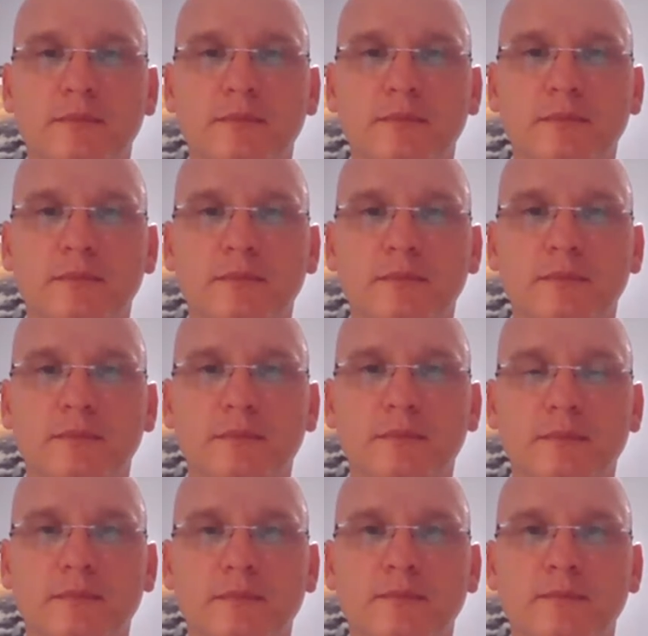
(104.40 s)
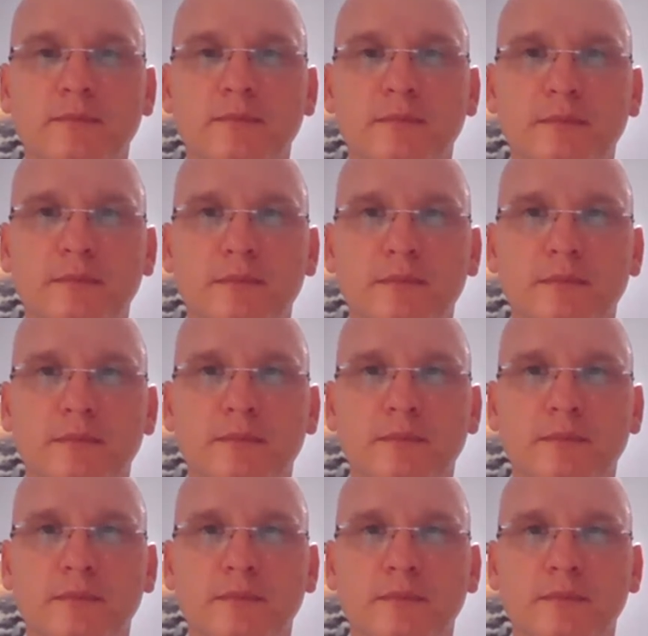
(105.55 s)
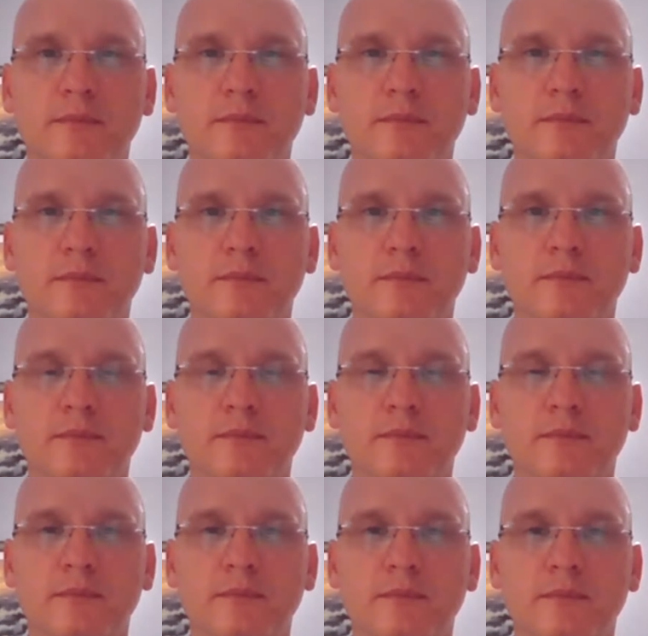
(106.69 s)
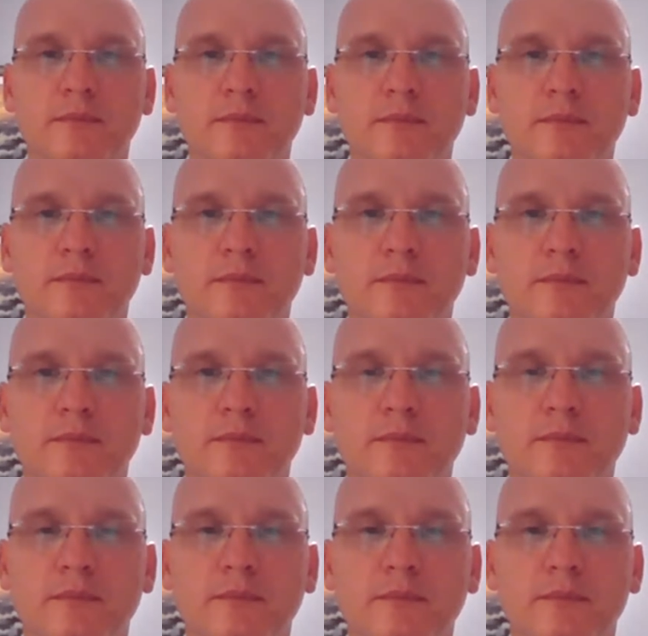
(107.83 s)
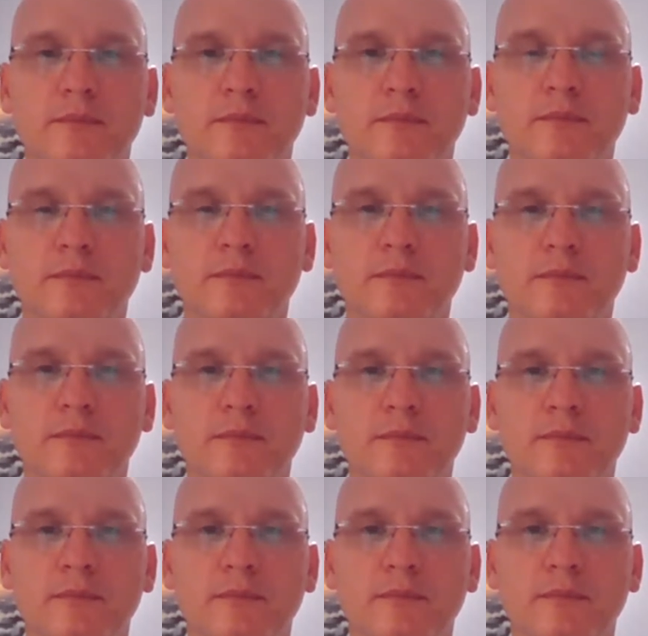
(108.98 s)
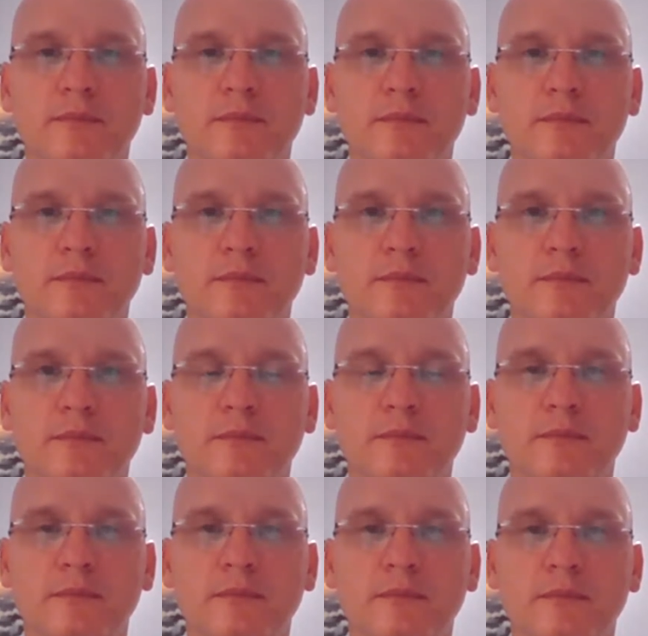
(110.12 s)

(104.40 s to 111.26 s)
This person isn't speaking.